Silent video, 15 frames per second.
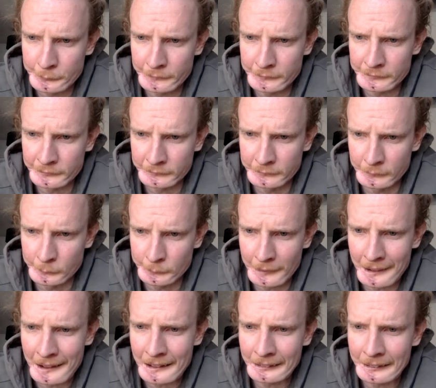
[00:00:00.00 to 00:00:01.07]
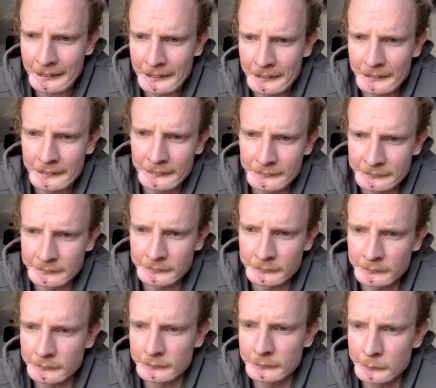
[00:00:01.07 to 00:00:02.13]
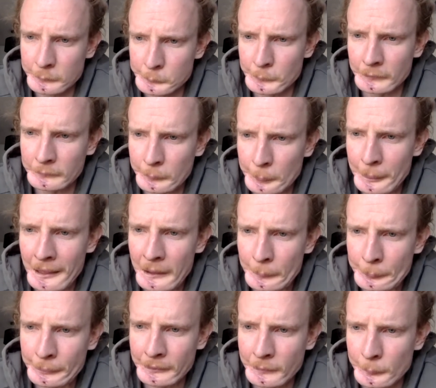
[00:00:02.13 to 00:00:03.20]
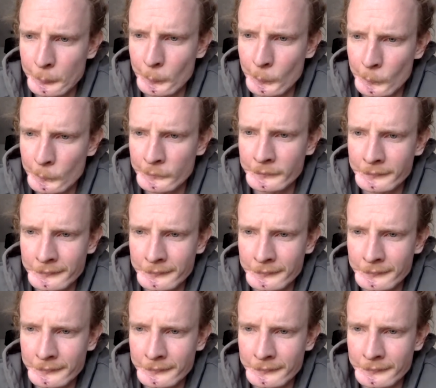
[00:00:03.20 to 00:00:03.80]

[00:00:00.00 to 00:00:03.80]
years ago. Alex, welcome back, Playboy.